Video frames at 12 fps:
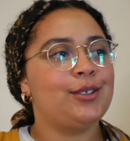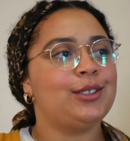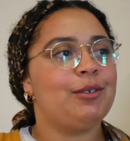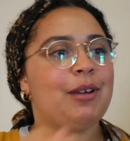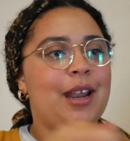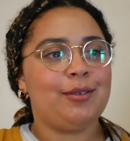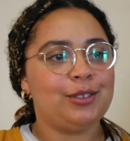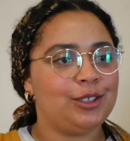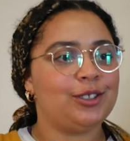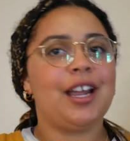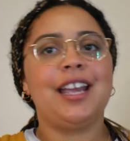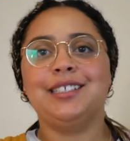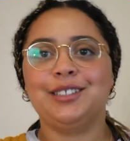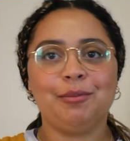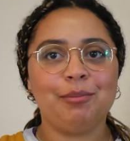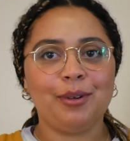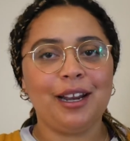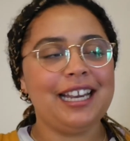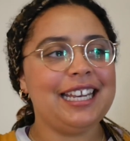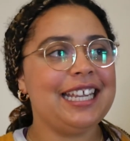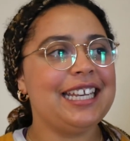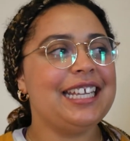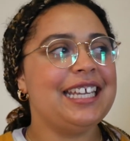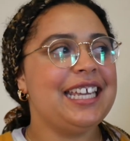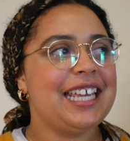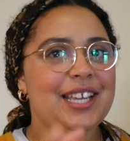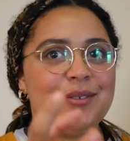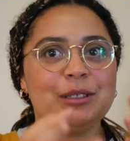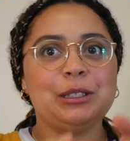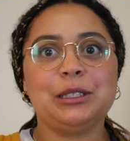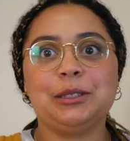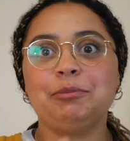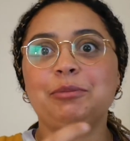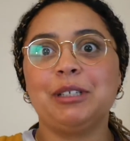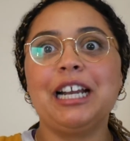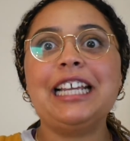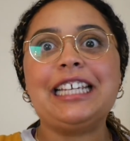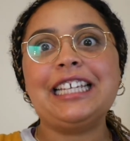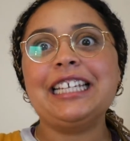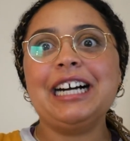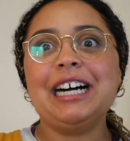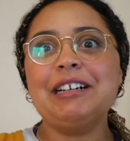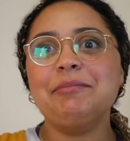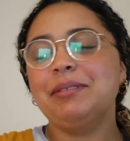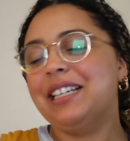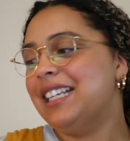So when I was trying to braid it, it was just breaking up.